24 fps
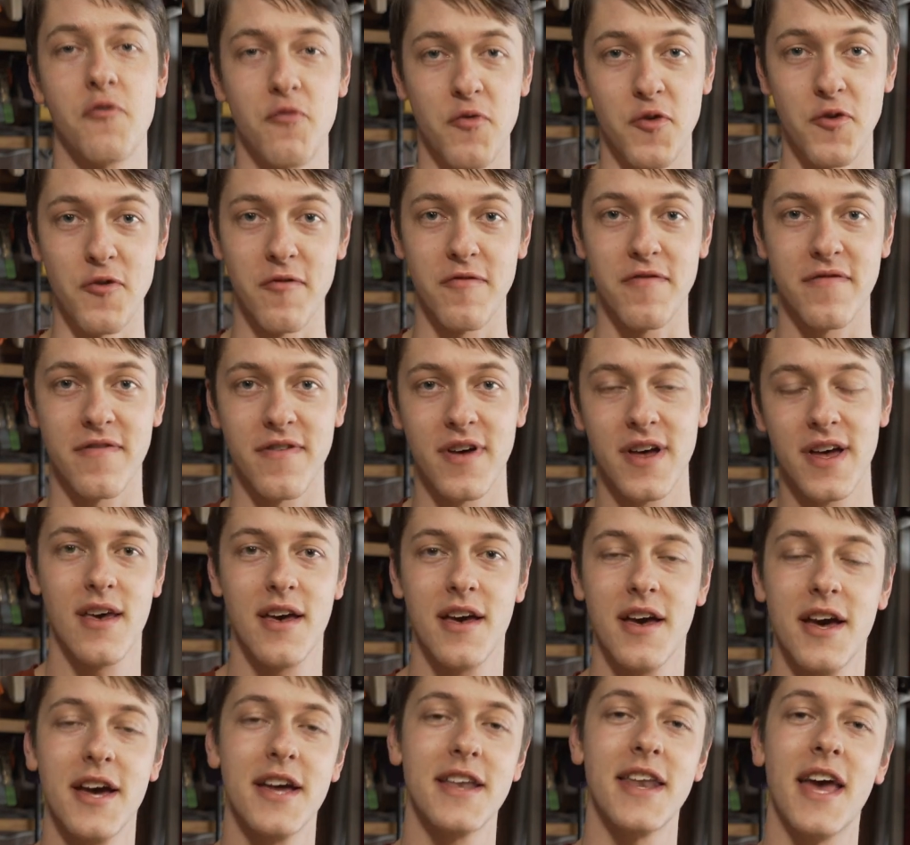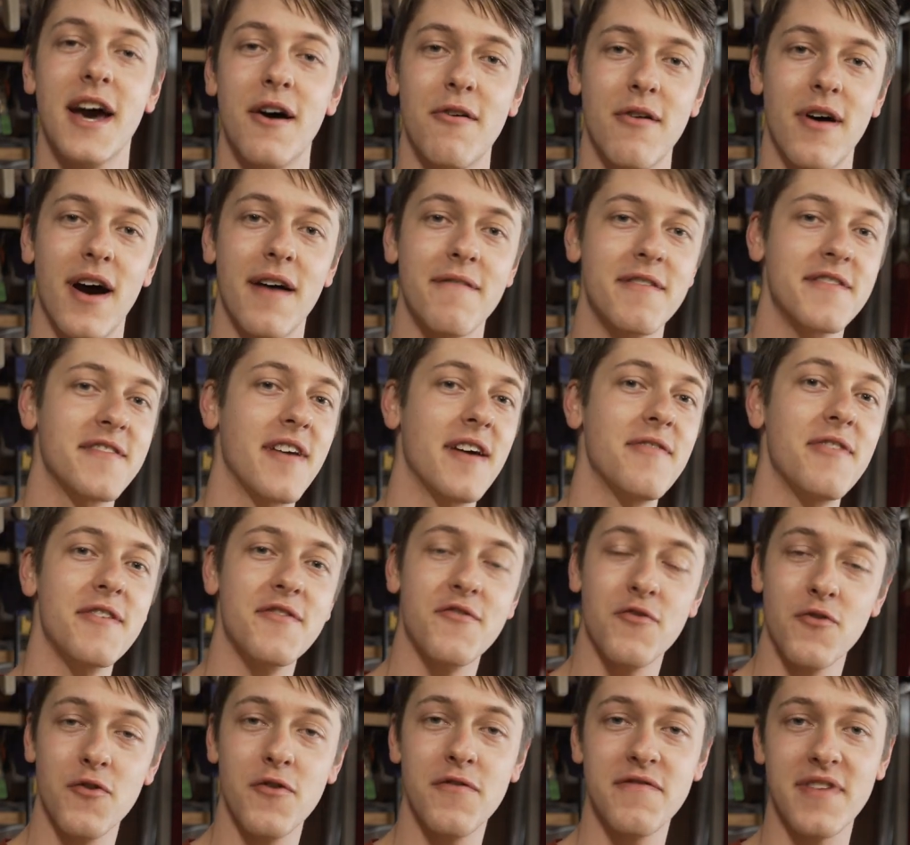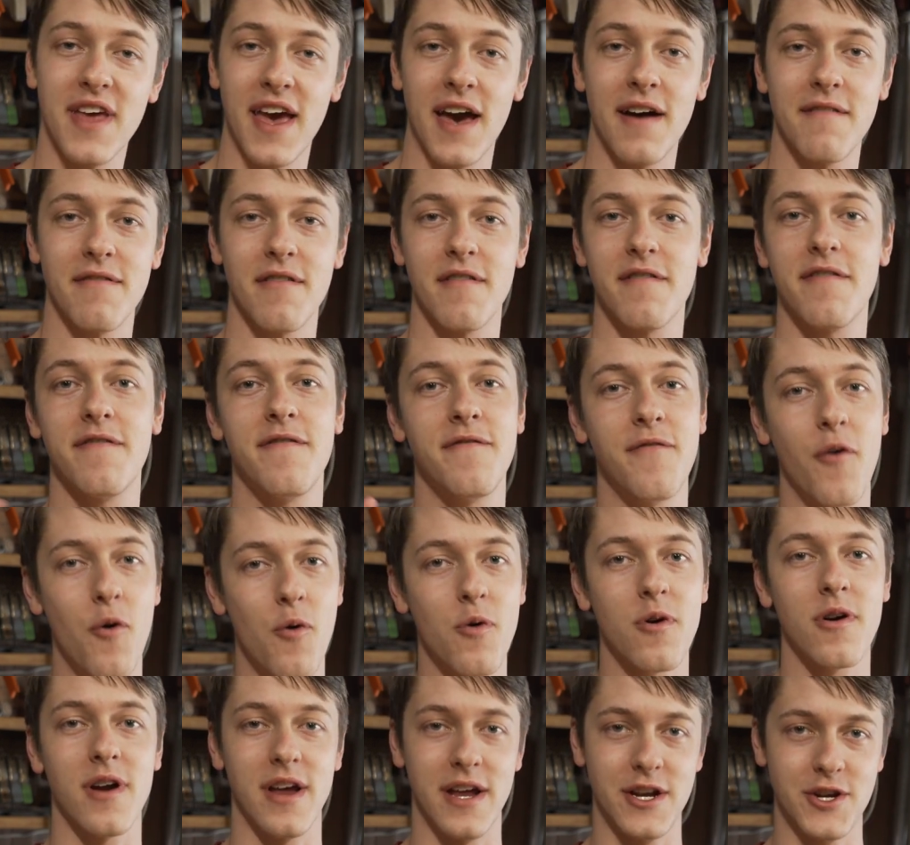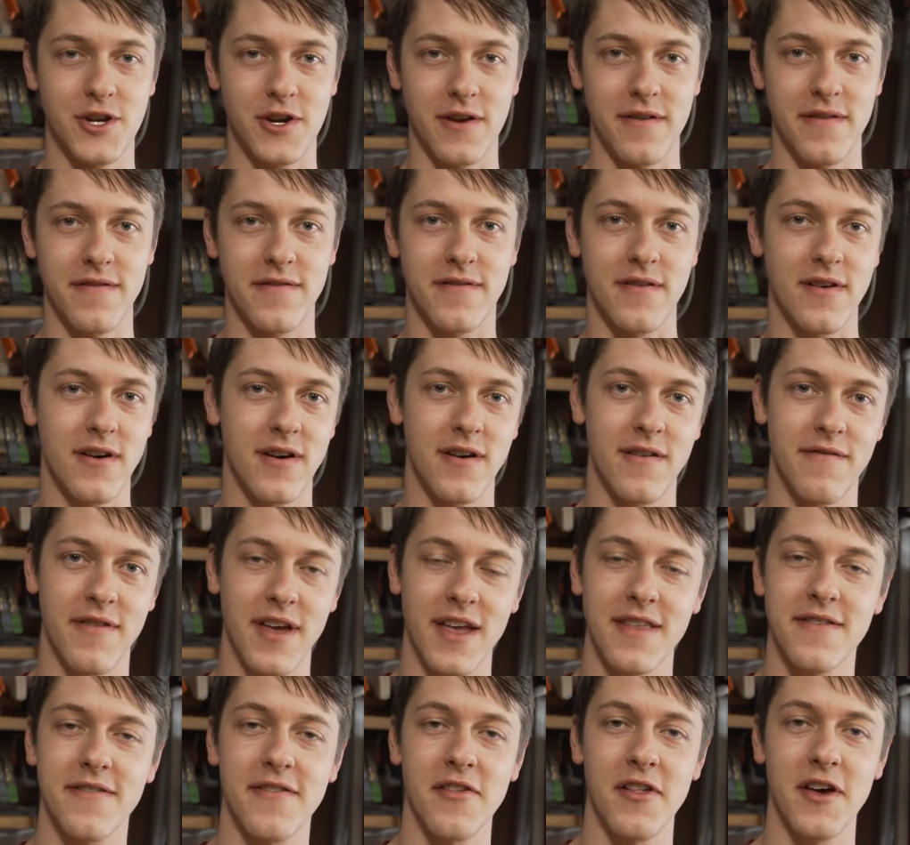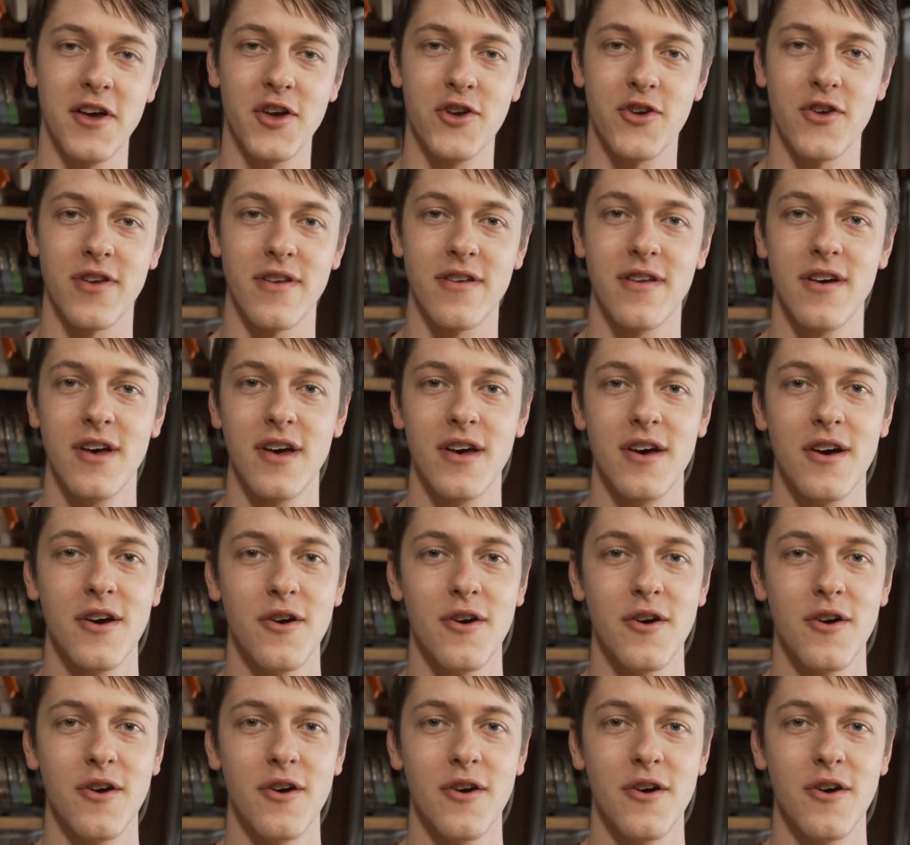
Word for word: the roof. Now, I've designed this roof to have 4 inches of insulation,